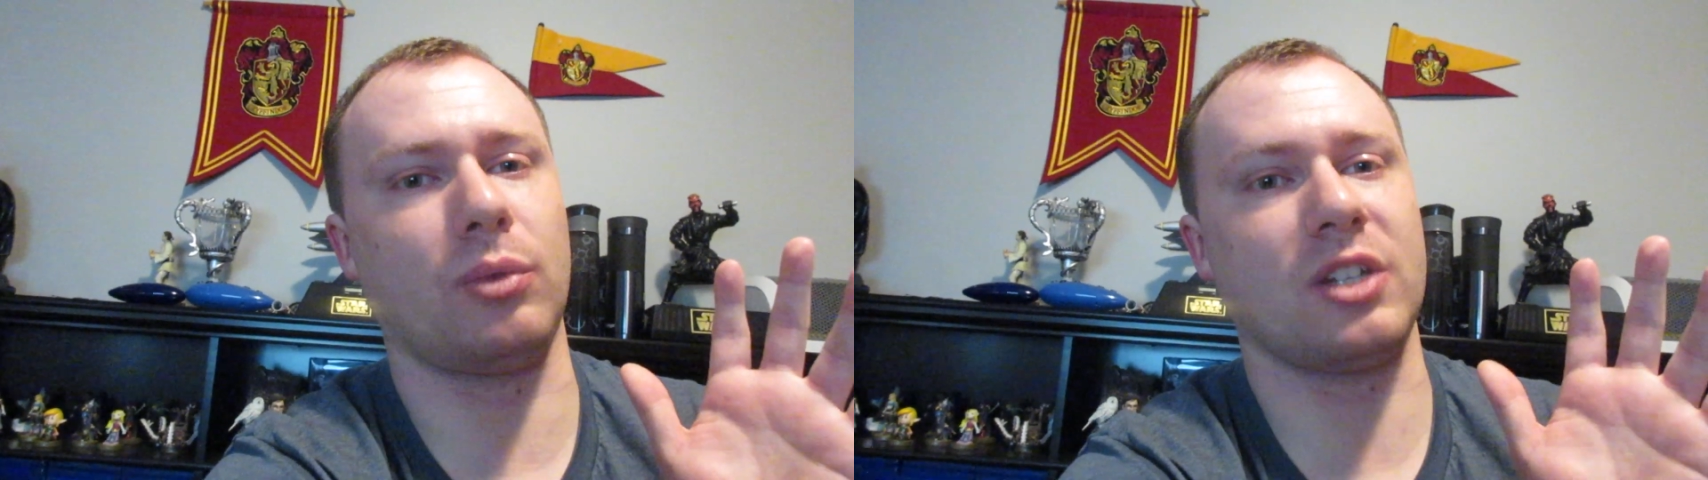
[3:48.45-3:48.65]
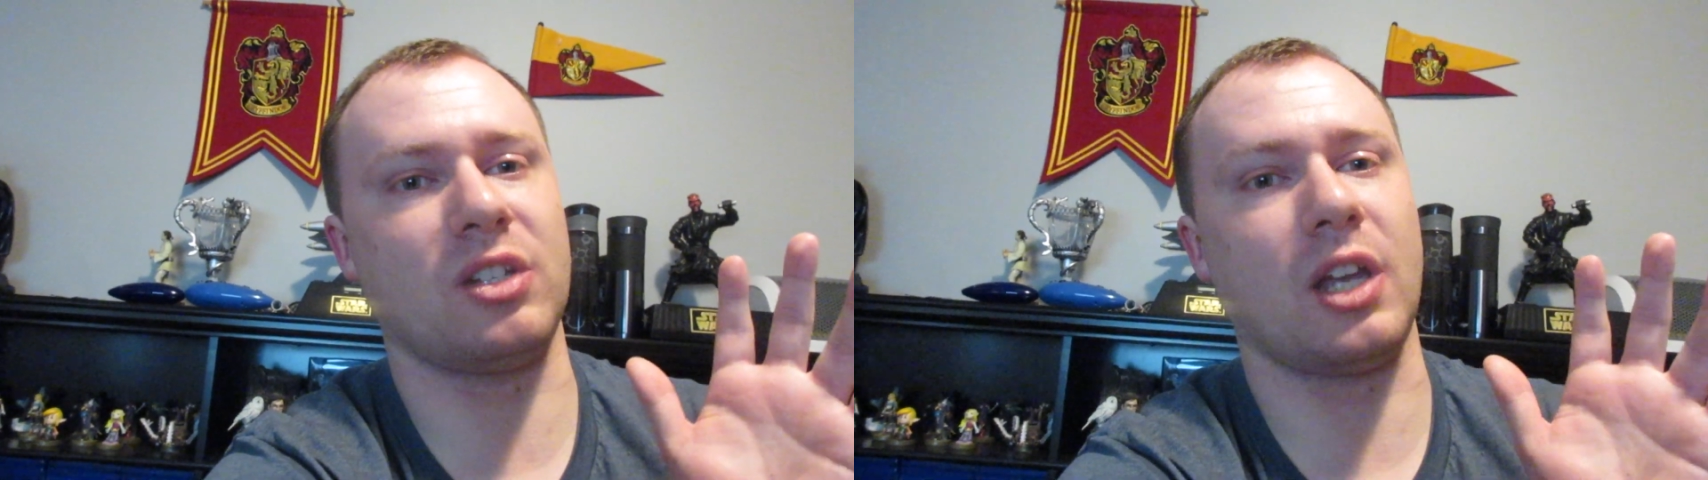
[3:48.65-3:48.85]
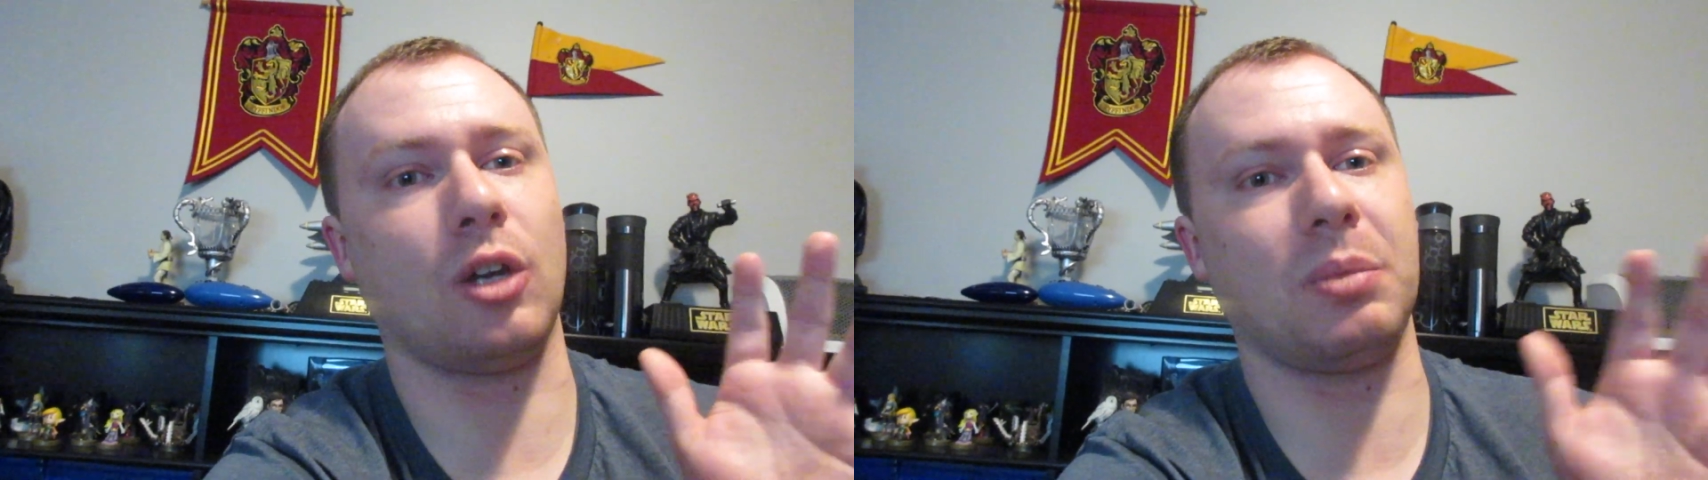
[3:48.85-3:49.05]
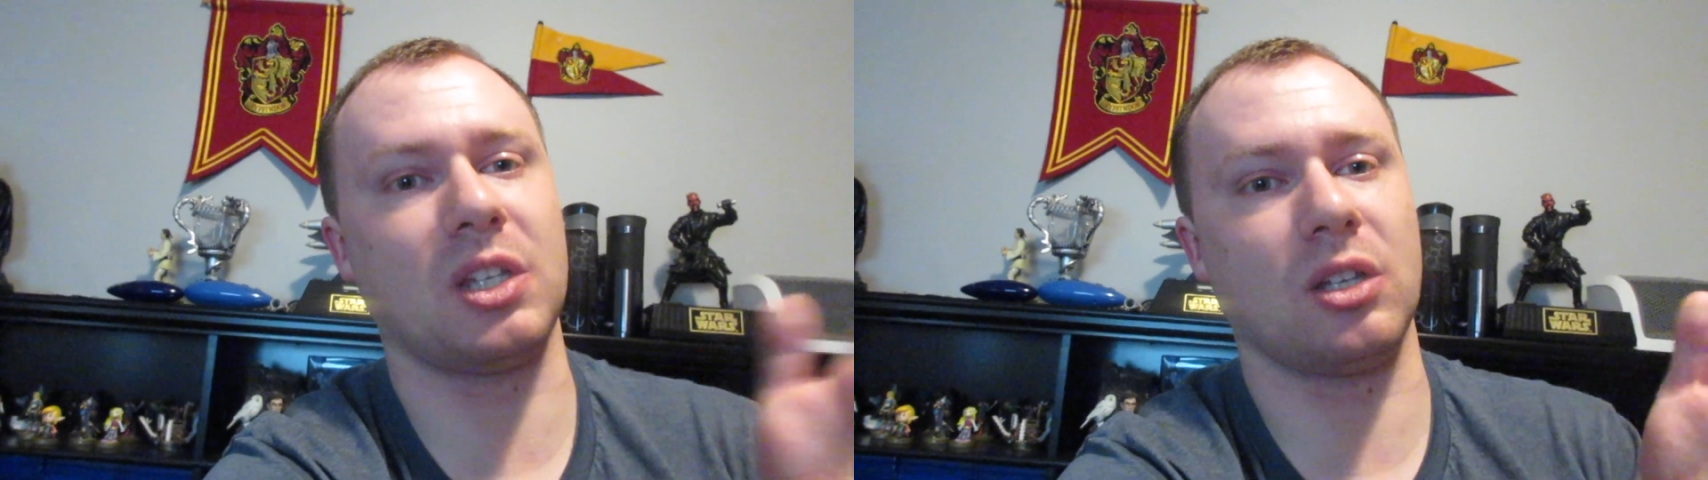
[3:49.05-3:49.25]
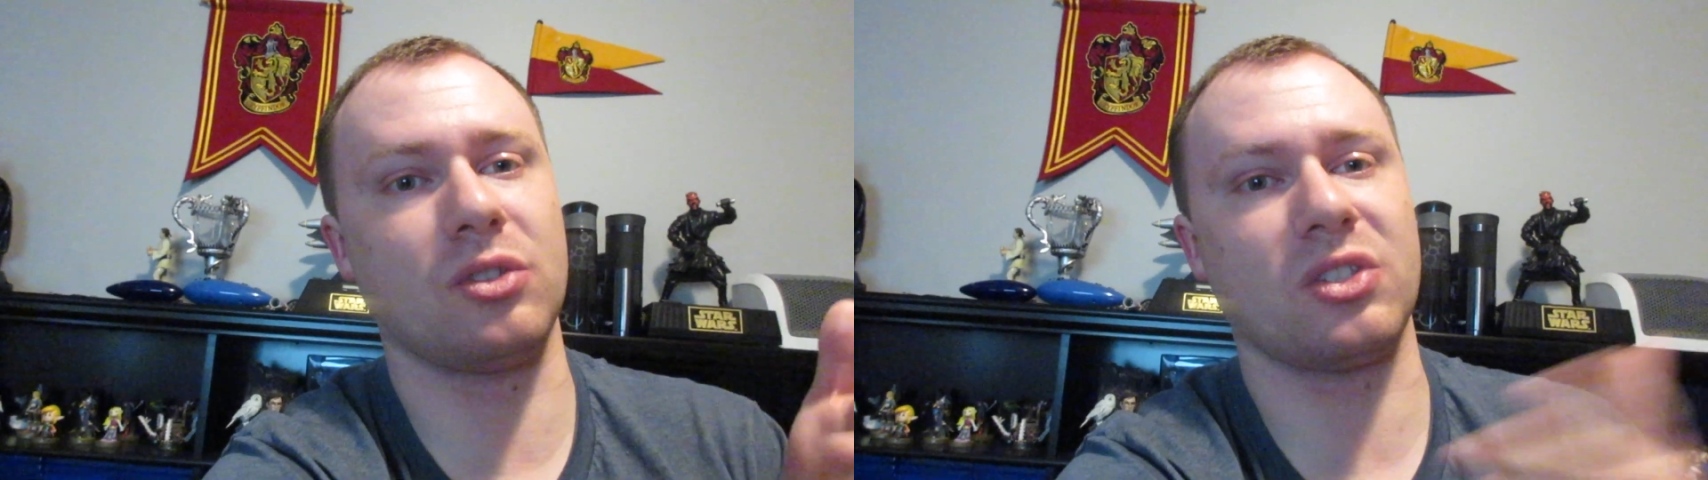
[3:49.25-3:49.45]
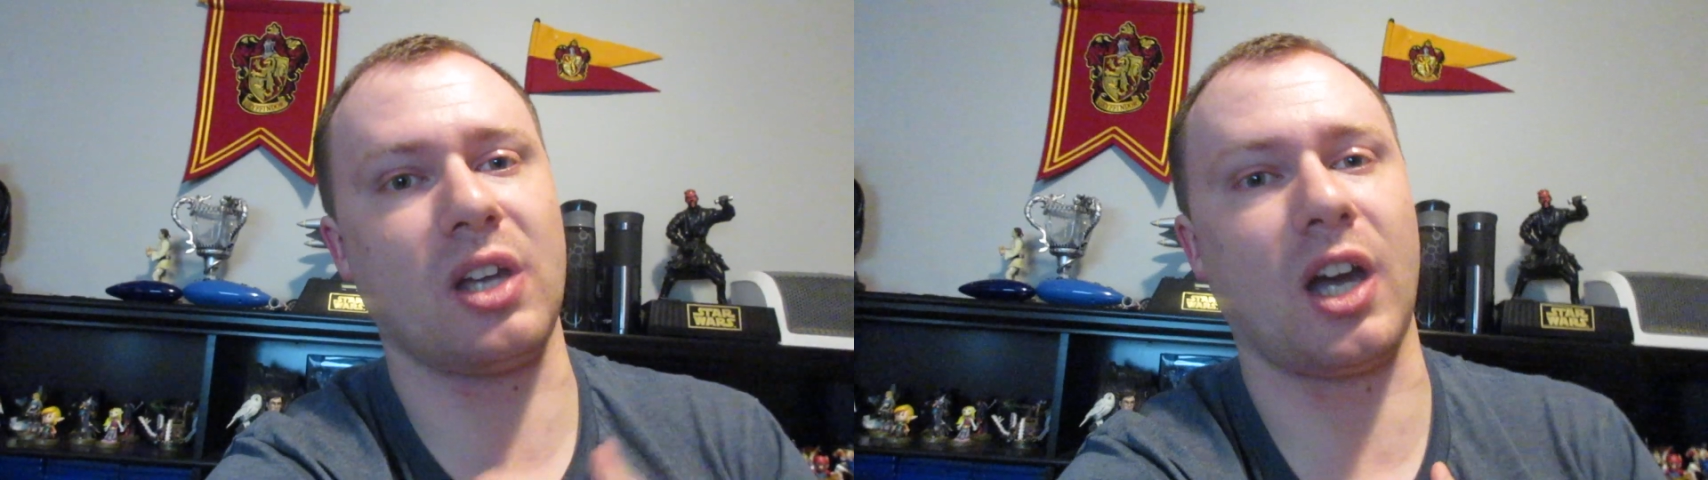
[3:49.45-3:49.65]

right now because